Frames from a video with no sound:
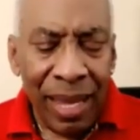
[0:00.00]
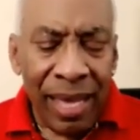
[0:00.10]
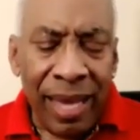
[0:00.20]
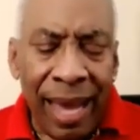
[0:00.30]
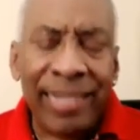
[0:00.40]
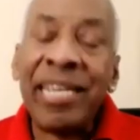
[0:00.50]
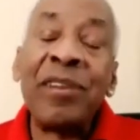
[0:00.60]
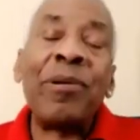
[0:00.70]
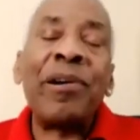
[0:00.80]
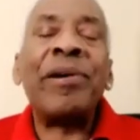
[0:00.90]
The
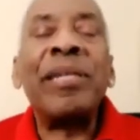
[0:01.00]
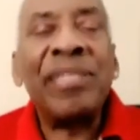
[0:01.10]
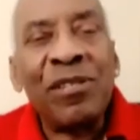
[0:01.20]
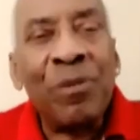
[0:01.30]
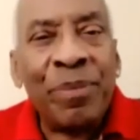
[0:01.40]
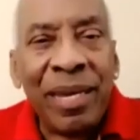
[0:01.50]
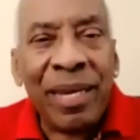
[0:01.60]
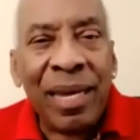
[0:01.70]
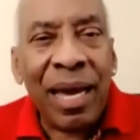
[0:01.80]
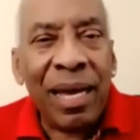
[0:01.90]
itinerary is still
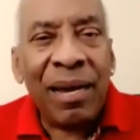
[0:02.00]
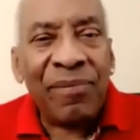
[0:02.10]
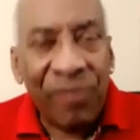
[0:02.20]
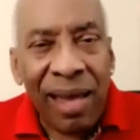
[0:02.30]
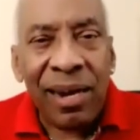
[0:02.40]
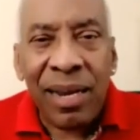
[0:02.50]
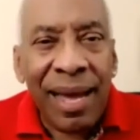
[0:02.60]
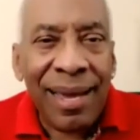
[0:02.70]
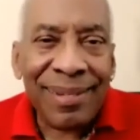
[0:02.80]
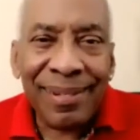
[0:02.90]
being
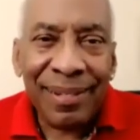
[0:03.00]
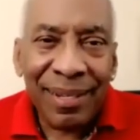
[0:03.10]
finalized,